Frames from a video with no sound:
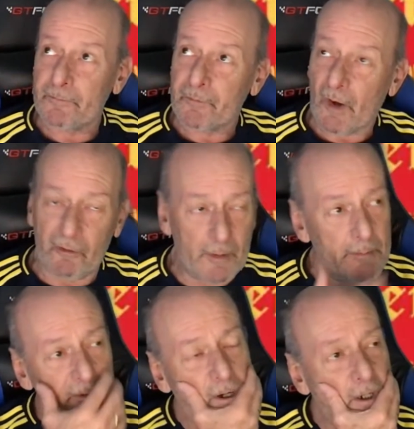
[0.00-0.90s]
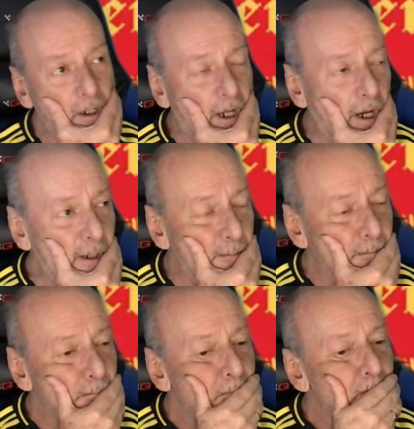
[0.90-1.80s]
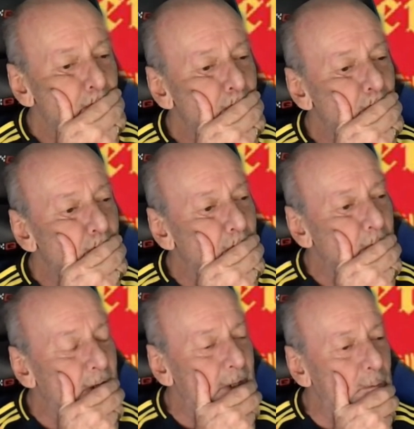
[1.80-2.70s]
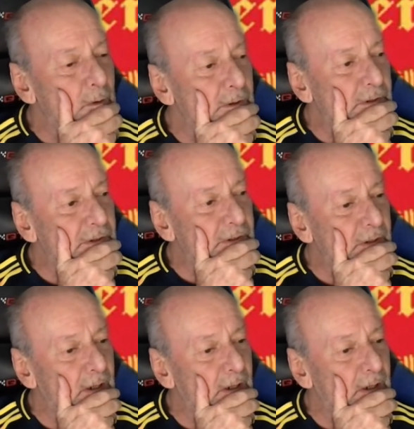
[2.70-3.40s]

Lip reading: I remember a game, it was